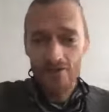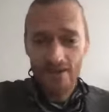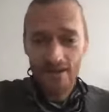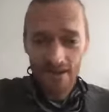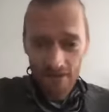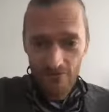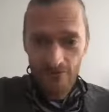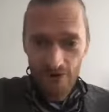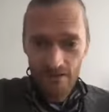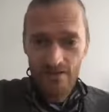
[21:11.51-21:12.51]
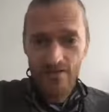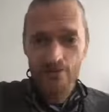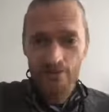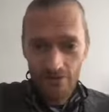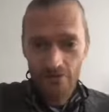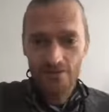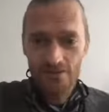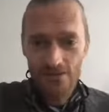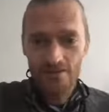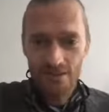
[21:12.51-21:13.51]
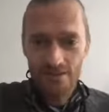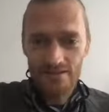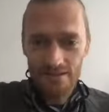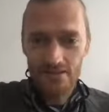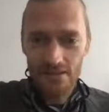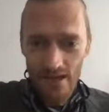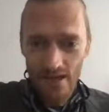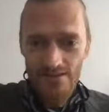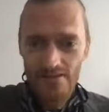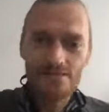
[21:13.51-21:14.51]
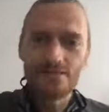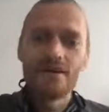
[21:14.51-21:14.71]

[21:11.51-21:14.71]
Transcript: Like everybody and their mother is online teaching classes.